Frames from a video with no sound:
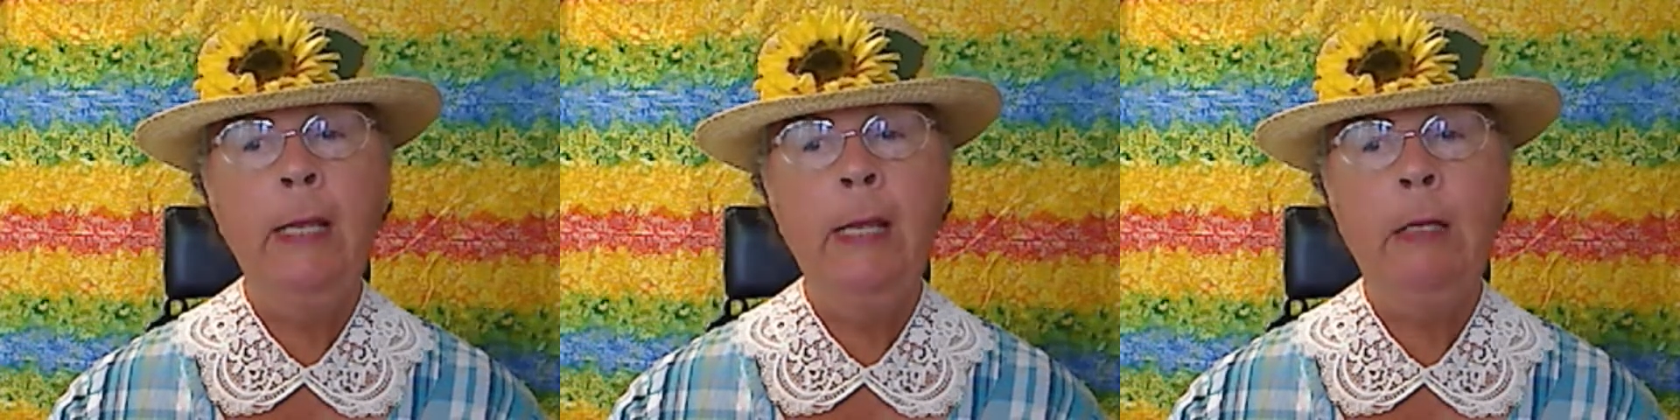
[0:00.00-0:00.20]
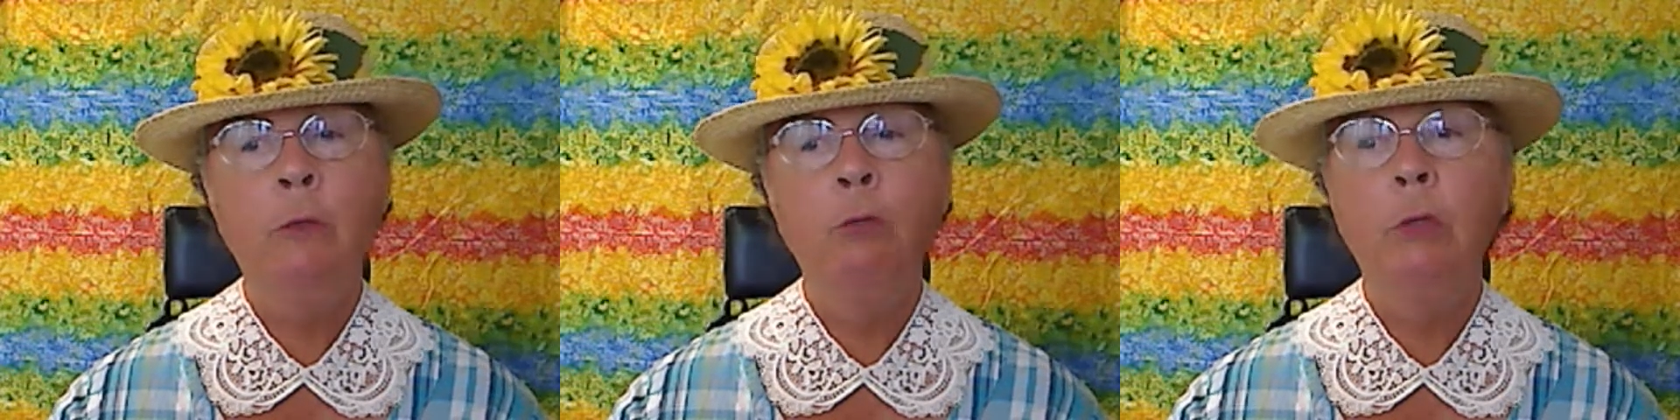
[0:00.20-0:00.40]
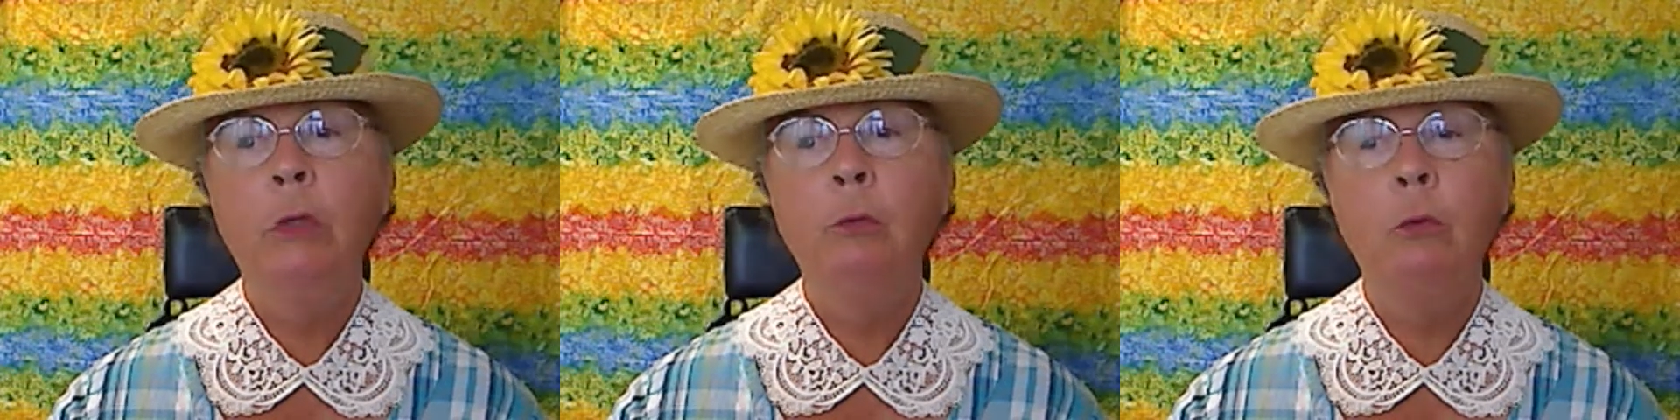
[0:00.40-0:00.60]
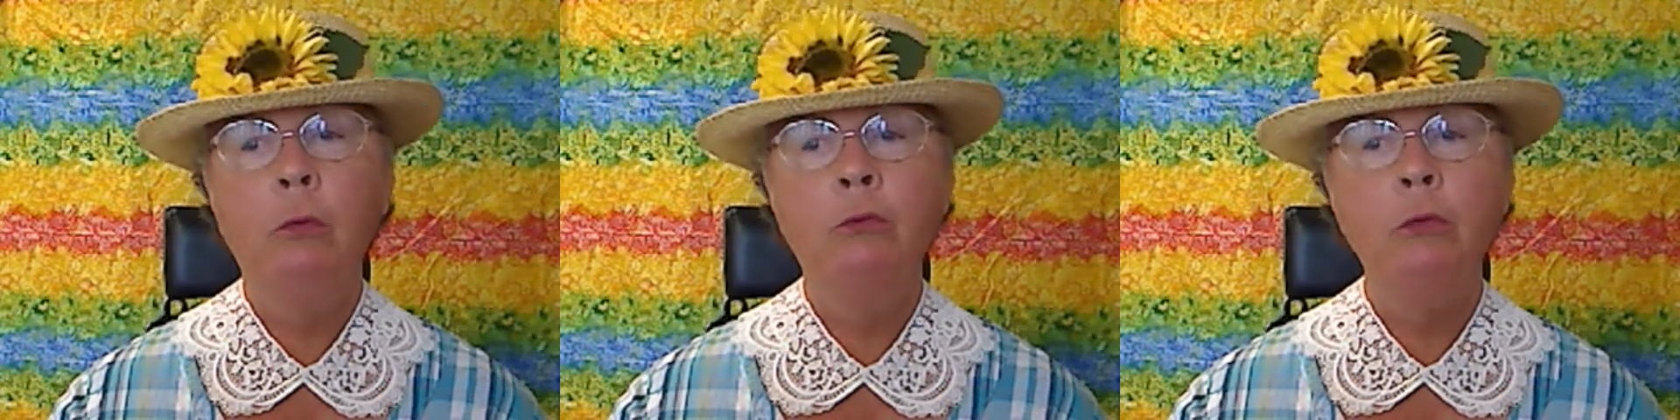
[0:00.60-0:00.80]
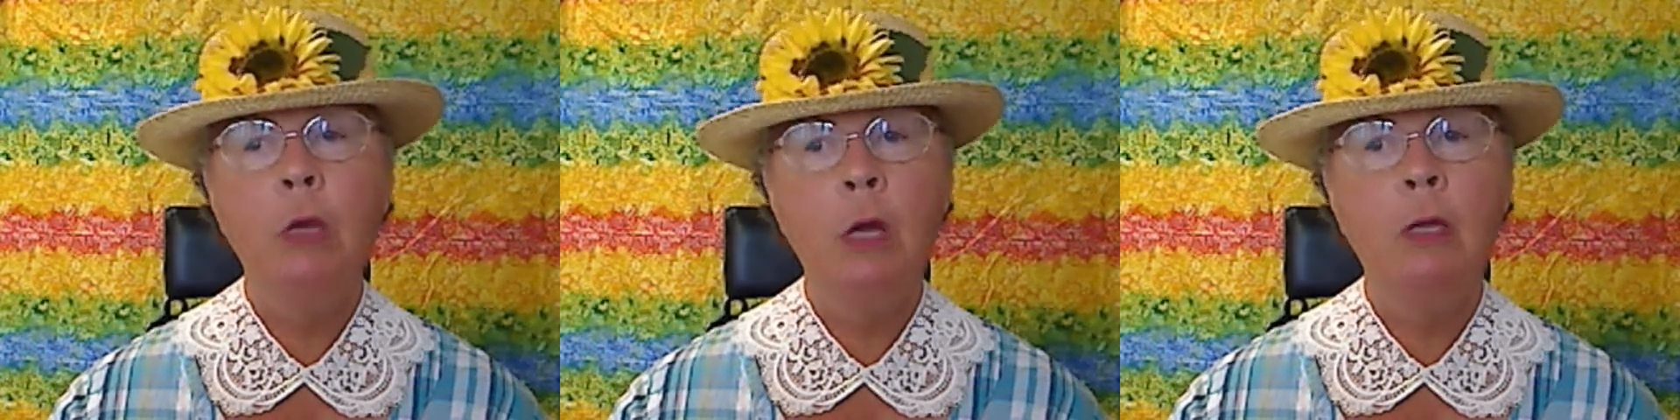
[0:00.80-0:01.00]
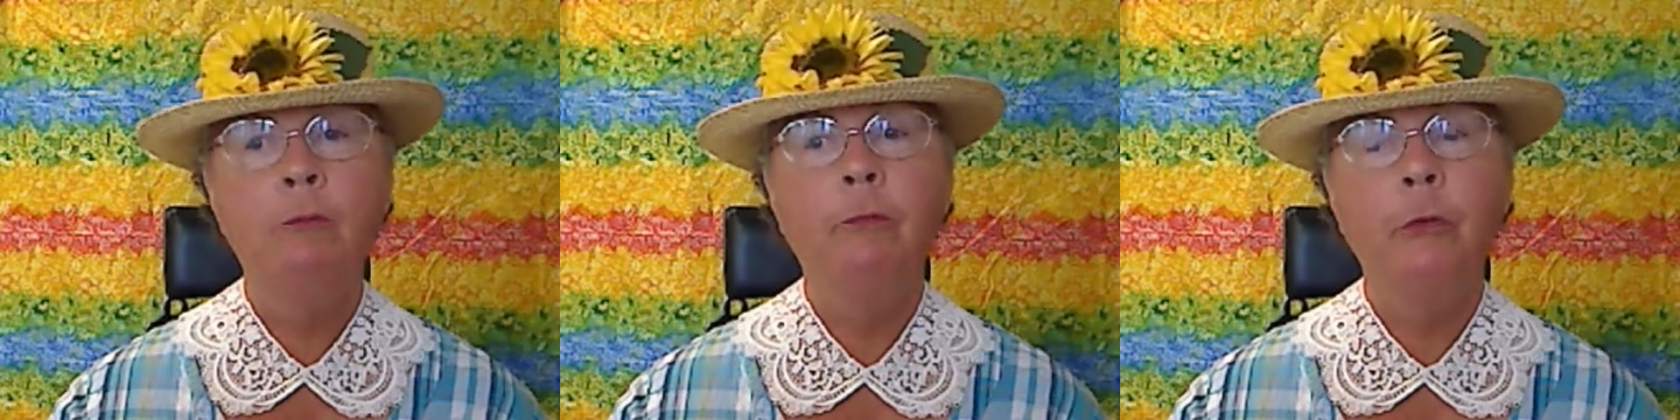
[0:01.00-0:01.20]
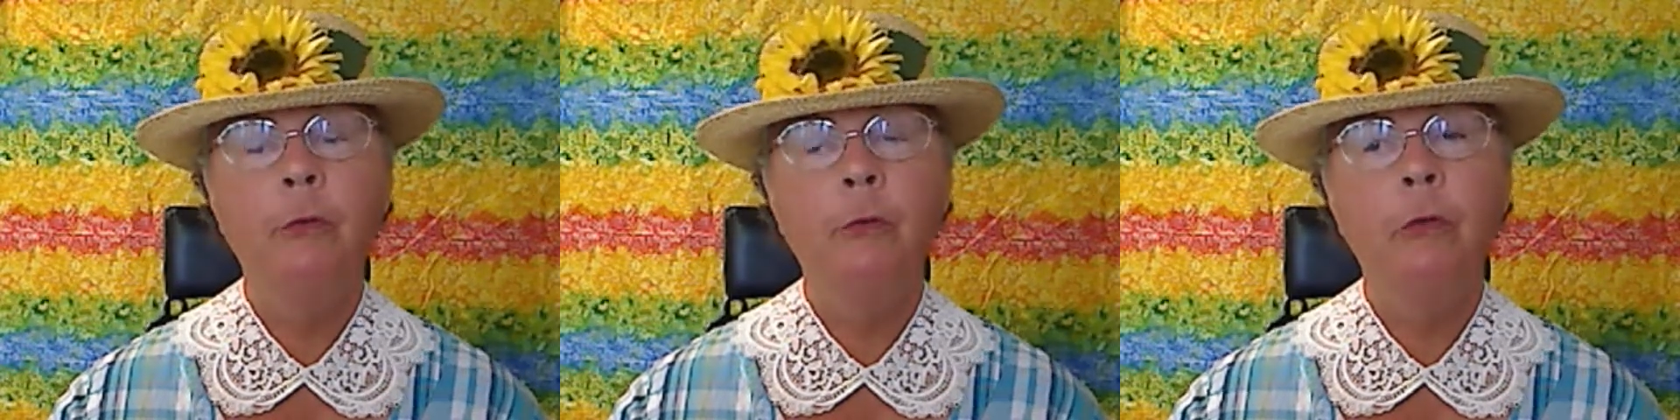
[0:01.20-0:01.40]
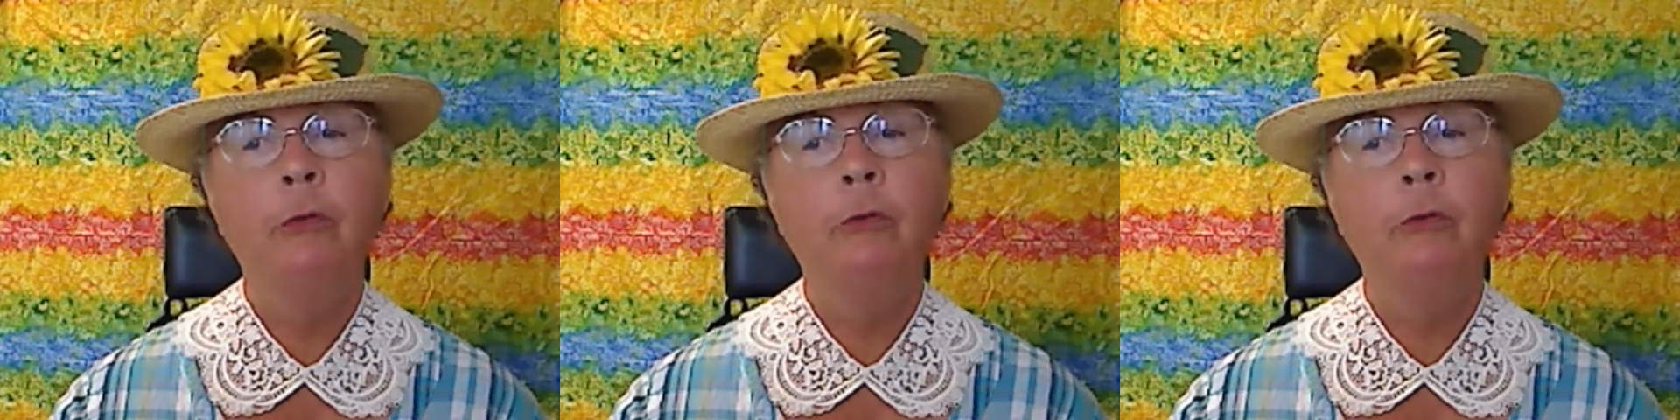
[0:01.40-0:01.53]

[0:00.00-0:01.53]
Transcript: and we will talk very